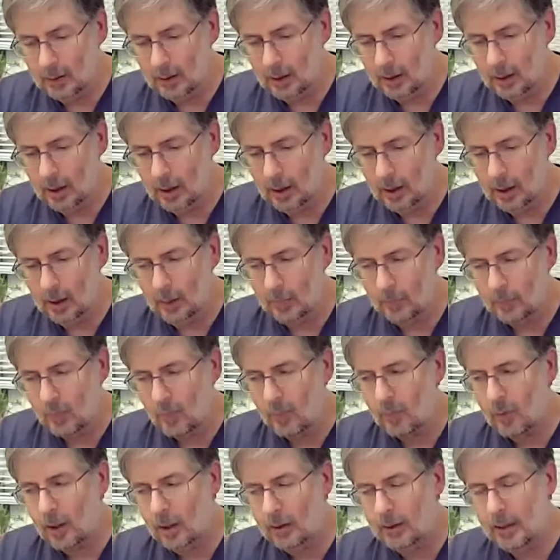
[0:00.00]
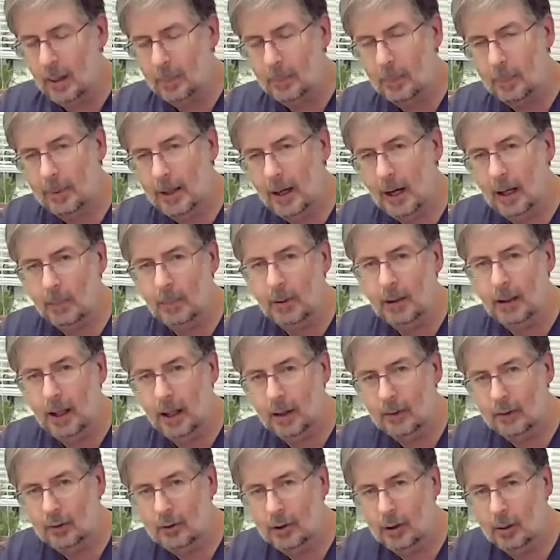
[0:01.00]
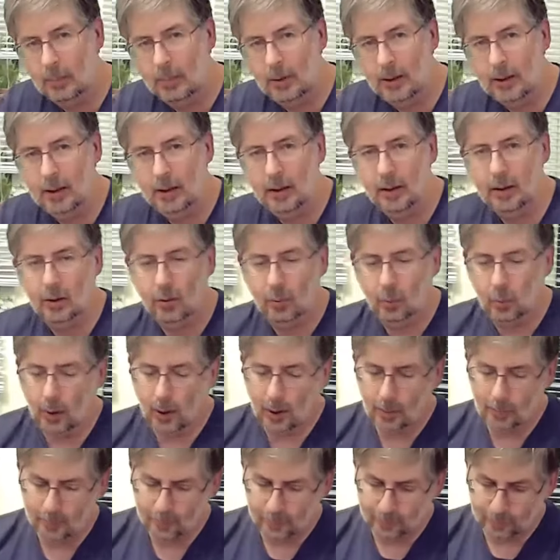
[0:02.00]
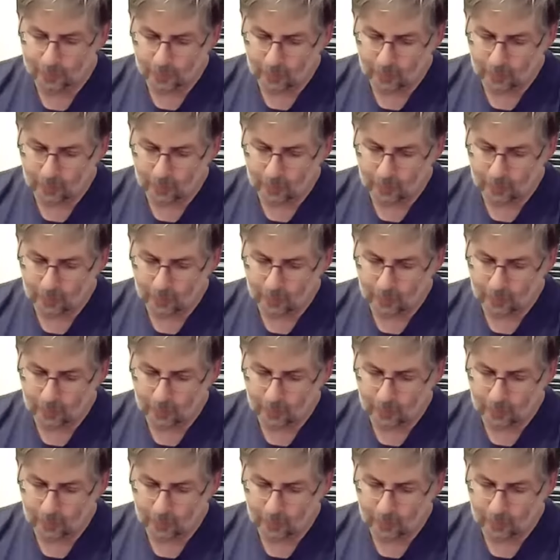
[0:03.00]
The apple pie mead has cinnamon in it as well.